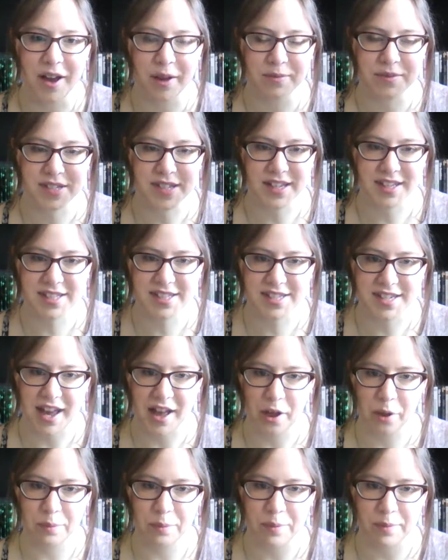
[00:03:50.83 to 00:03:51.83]
decides to
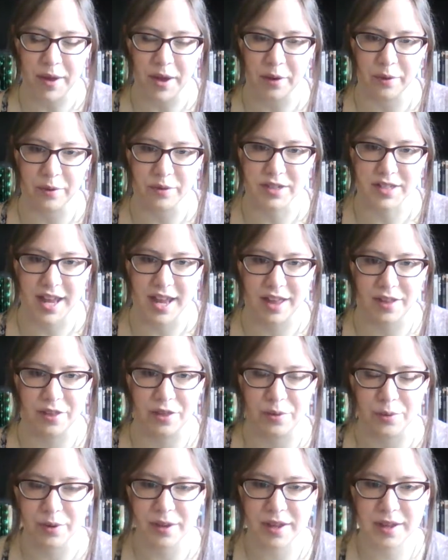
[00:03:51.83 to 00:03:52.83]
help him out, and
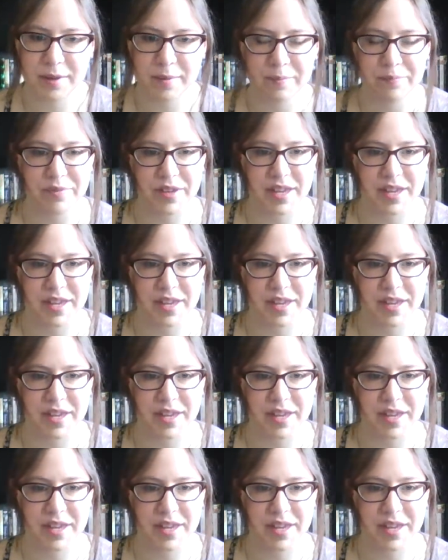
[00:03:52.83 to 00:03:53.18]
through him